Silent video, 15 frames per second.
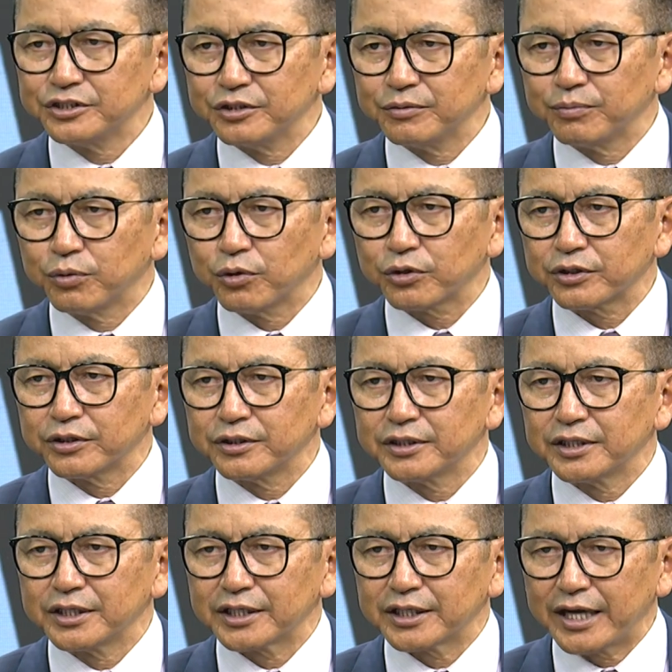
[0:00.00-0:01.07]
important
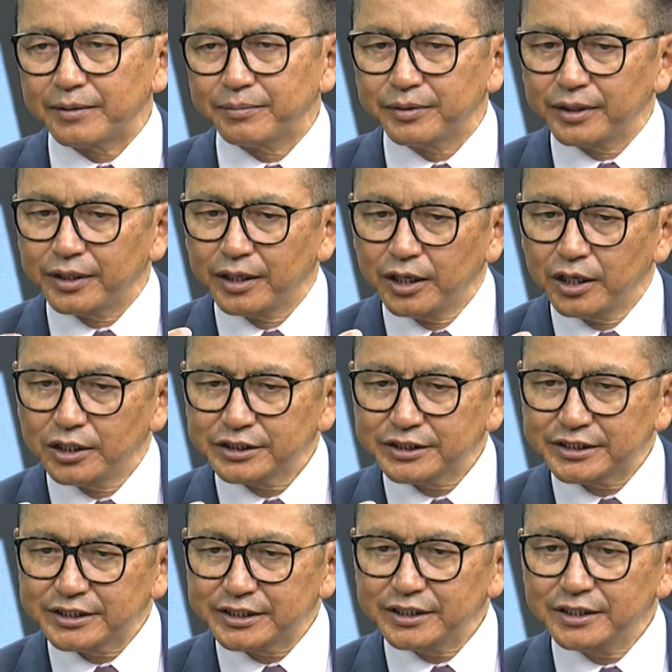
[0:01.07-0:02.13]
and can be
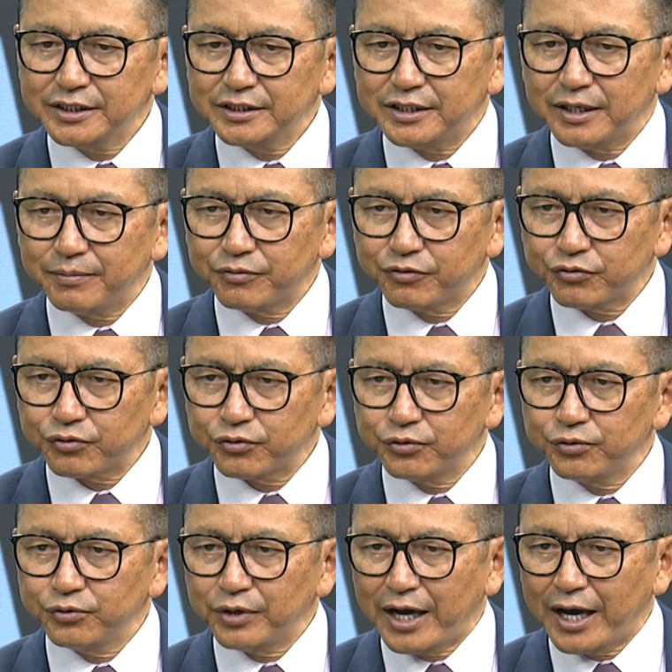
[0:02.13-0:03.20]
seen them
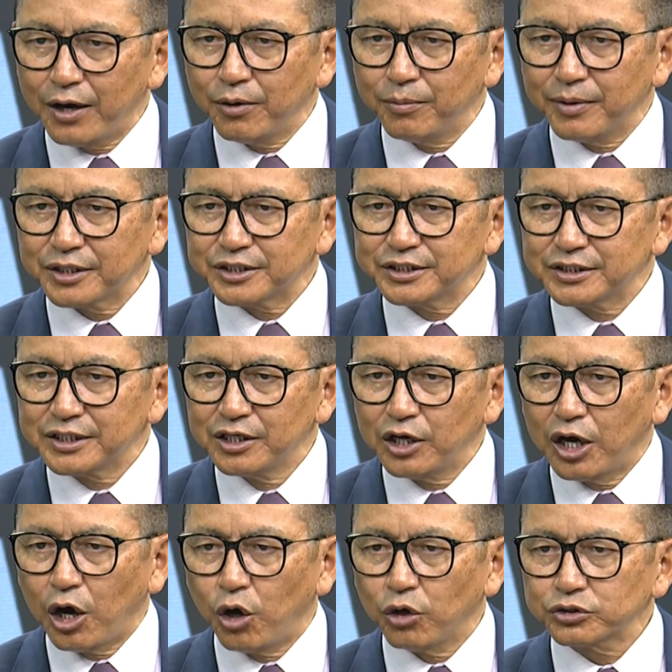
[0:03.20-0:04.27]
through how much
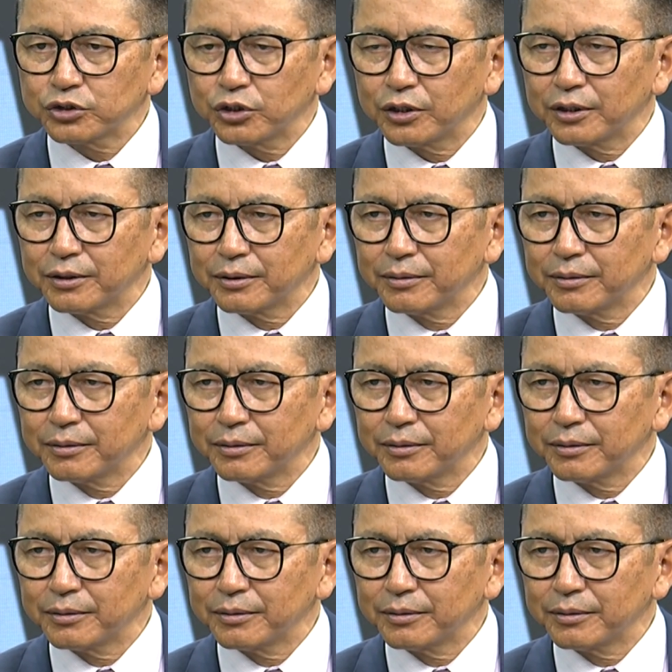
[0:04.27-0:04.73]
auto